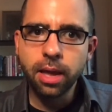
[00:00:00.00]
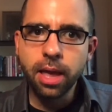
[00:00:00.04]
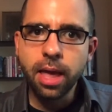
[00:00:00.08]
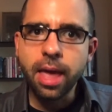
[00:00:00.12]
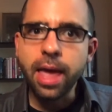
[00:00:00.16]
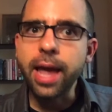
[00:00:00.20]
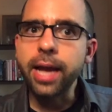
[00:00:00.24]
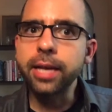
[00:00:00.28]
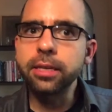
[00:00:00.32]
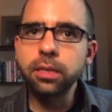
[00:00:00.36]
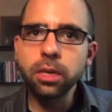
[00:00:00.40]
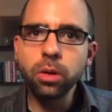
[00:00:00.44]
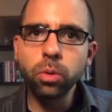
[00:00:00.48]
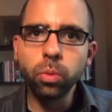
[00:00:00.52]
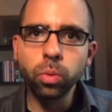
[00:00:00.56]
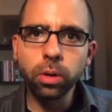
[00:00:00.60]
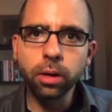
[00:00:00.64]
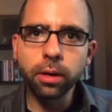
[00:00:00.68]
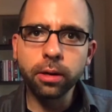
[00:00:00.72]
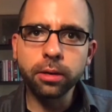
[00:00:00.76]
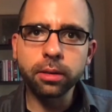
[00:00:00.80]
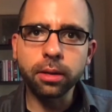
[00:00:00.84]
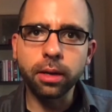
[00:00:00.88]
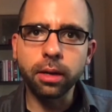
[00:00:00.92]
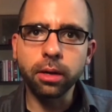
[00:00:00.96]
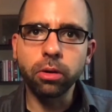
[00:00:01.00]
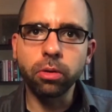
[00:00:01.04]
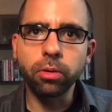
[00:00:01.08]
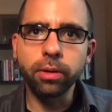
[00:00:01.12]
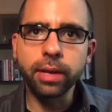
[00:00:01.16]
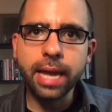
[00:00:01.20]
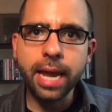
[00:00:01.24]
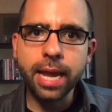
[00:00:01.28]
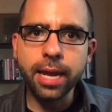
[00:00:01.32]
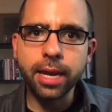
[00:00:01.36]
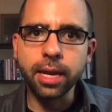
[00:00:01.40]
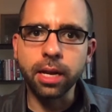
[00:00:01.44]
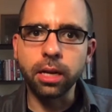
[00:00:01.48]
As he works on
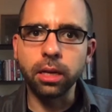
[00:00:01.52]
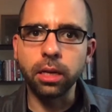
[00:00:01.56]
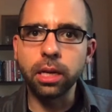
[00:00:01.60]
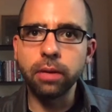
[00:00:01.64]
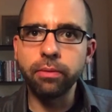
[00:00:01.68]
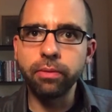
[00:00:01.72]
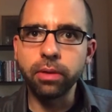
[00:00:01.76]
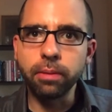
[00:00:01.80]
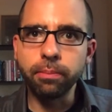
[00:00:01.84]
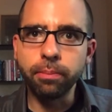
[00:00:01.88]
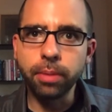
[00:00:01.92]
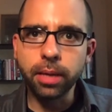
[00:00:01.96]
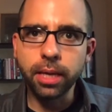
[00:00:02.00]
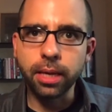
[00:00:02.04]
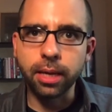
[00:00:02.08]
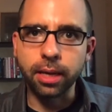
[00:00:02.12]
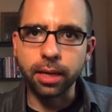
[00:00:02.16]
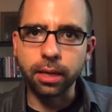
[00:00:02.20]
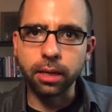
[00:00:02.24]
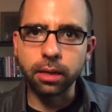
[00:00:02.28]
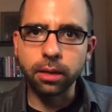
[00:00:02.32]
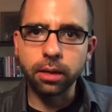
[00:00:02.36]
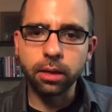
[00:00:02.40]
creating a living being,